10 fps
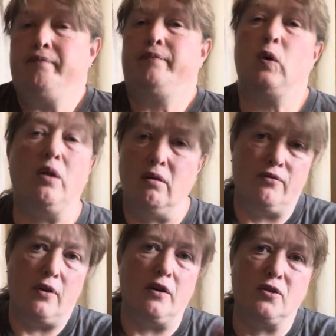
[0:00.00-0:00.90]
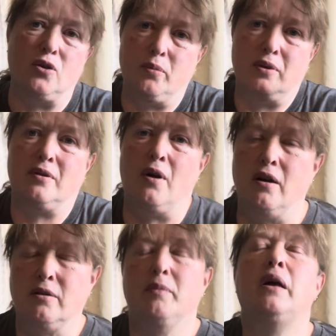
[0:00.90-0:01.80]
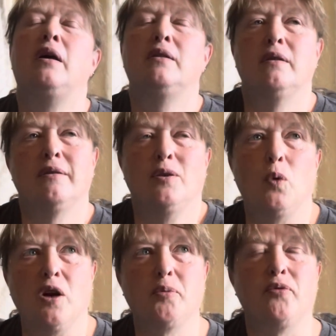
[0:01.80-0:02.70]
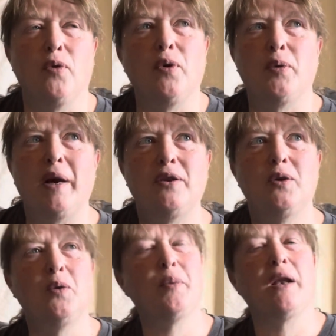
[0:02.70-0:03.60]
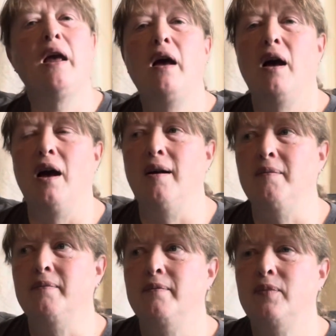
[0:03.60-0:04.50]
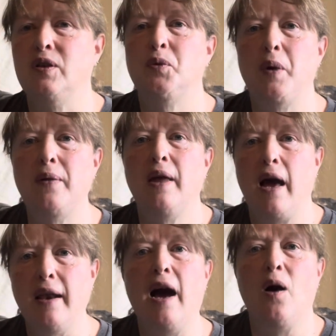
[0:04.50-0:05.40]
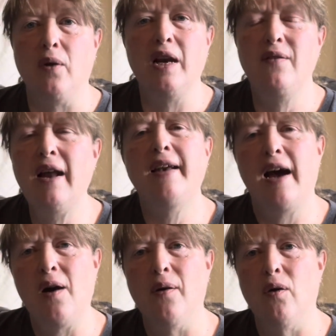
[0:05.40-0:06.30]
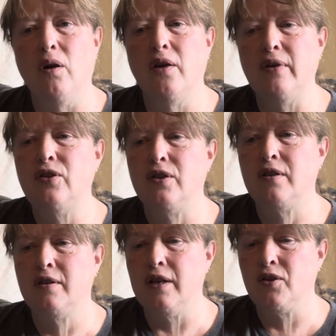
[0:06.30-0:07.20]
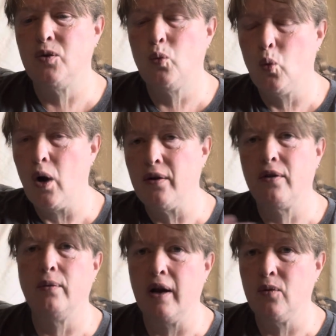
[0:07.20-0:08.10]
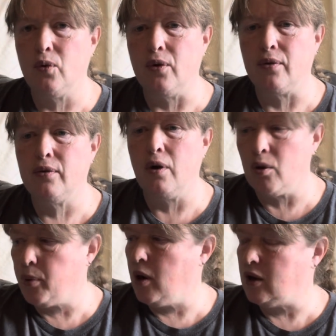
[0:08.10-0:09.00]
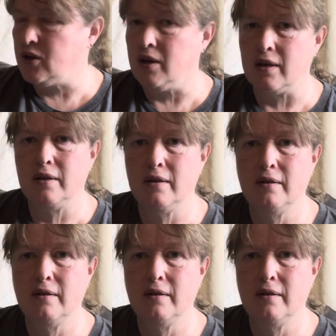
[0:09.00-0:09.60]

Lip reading: Although Flosstube is awesome to watch before going to bed too. But to spend an hour, or even just stitch one thread worth on a project